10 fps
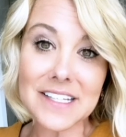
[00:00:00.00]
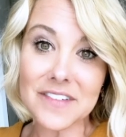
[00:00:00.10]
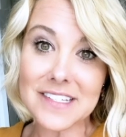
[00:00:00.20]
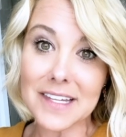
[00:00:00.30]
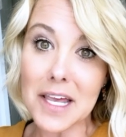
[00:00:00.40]
of
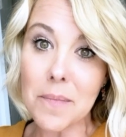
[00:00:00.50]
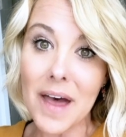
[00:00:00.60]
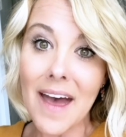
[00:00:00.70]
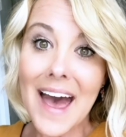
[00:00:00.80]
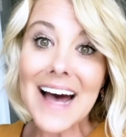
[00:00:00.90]
Sleep,
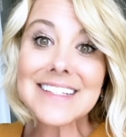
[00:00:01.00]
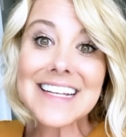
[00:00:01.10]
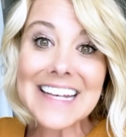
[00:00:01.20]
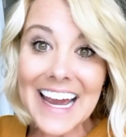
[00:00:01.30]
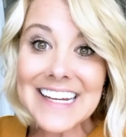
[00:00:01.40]
has a
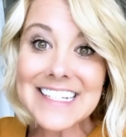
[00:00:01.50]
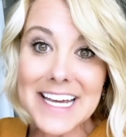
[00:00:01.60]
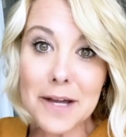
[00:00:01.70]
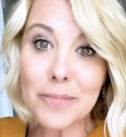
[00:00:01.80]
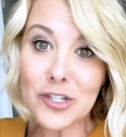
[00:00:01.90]

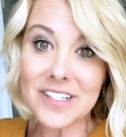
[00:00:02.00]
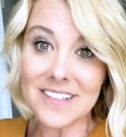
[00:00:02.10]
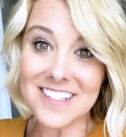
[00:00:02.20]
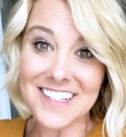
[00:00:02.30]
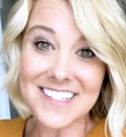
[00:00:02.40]

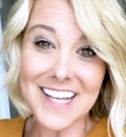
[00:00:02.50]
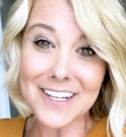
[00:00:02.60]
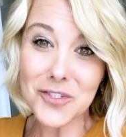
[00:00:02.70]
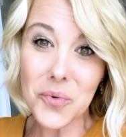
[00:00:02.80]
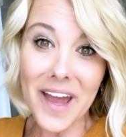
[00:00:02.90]
98%
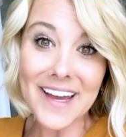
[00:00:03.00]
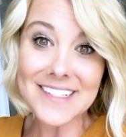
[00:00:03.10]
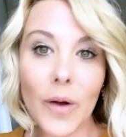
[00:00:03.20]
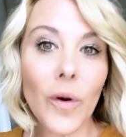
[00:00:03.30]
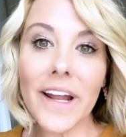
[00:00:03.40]
success rate.
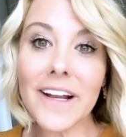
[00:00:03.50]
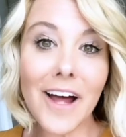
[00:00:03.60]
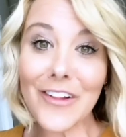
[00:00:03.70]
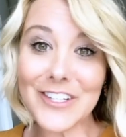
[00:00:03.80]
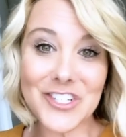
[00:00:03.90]
I want to
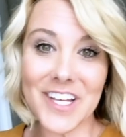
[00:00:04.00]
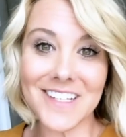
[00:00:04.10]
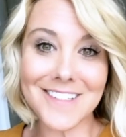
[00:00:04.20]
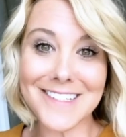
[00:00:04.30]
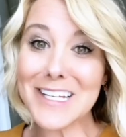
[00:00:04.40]
acknowledge
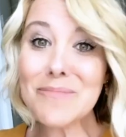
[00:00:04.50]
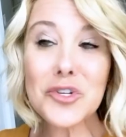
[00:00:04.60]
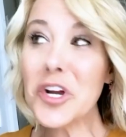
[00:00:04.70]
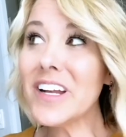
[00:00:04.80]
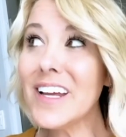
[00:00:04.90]
this. Sleep
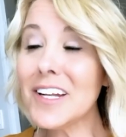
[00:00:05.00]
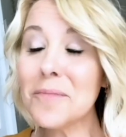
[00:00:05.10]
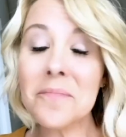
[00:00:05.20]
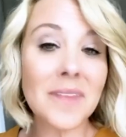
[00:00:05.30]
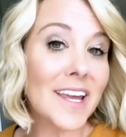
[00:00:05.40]
training
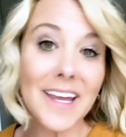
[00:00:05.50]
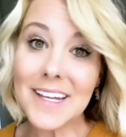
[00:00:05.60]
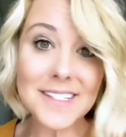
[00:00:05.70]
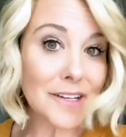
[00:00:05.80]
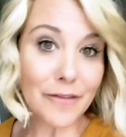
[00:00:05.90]

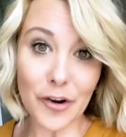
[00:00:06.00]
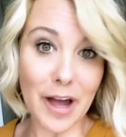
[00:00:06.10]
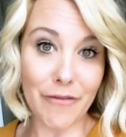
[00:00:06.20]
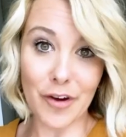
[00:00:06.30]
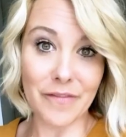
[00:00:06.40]
isn't for
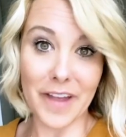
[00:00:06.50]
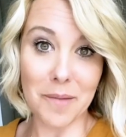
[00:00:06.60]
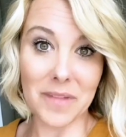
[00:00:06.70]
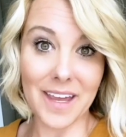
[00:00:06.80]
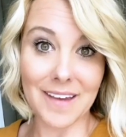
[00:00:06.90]
every
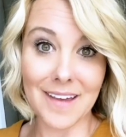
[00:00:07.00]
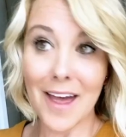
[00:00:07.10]
family.